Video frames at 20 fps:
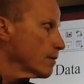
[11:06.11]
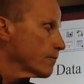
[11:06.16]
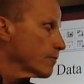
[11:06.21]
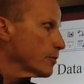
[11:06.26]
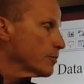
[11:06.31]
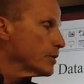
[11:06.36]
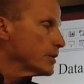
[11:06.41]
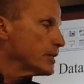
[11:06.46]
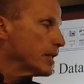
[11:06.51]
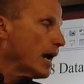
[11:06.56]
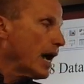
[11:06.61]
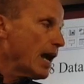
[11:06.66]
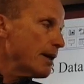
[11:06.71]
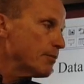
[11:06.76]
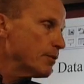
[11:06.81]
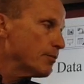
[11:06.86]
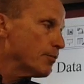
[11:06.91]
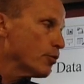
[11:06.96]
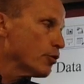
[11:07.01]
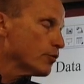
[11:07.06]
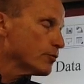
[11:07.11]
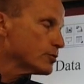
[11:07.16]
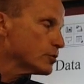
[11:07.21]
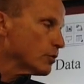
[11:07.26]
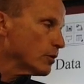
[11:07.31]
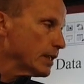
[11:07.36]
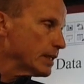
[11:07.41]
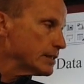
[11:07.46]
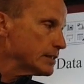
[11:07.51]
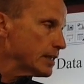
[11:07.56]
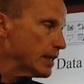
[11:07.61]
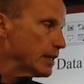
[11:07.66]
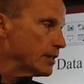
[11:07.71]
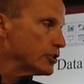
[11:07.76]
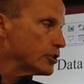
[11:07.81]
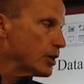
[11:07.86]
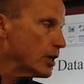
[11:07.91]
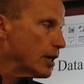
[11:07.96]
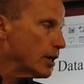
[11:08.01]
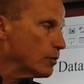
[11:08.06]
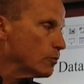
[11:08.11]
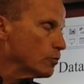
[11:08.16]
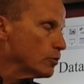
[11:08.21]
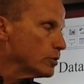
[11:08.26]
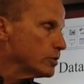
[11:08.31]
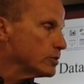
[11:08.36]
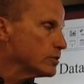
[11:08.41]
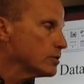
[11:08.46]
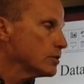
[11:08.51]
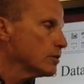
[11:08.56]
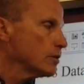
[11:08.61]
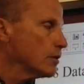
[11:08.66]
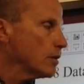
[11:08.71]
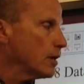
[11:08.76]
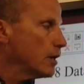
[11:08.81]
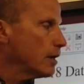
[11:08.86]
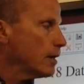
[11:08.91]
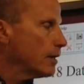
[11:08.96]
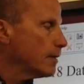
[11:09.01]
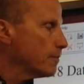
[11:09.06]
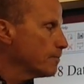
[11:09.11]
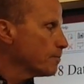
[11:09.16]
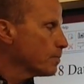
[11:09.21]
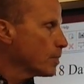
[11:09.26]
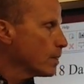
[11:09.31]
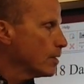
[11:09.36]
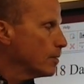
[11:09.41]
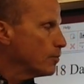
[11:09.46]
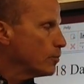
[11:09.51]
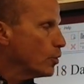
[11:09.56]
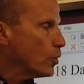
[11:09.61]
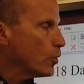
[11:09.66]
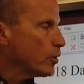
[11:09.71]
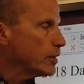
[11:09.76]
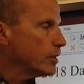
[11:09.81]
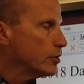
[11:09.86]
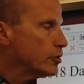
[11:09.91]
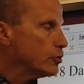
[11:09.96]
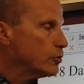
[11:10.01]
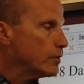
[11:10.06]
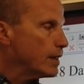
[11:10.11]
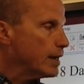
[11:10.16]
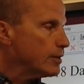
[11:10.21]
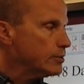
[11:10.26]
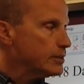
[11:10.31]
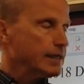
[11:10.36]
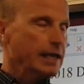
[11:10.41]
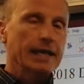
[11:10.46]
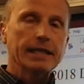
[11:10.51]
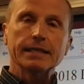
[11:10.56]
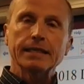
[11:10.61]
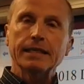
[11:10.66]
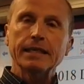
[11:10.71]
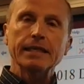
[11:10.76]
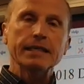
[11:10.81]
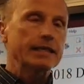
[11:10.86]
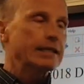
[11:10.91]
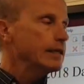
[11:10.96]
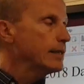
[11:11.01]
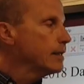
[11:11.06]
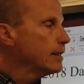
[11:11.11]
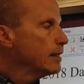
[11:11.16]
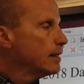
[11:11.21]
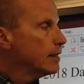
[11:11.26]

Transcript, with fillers: from the time of birth, so let's say a child was um, born in 2018,